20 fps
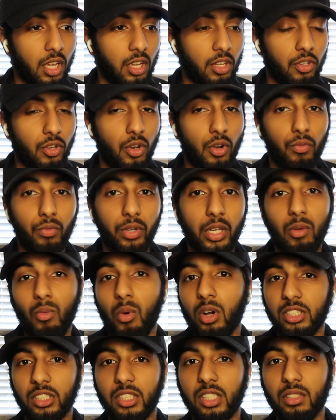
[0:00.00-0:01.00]

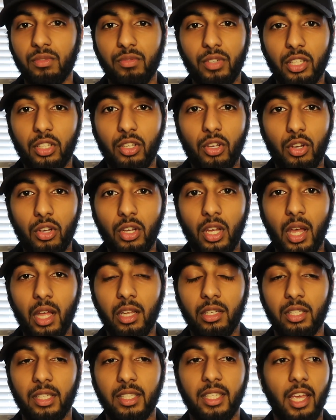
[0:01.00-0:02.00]
Rewatch this video
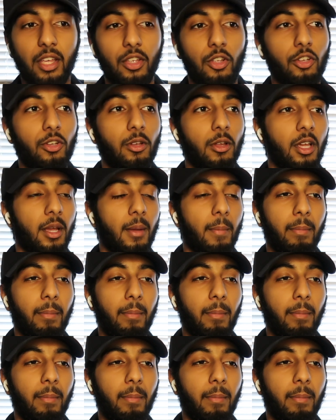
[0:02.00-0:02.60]
to get you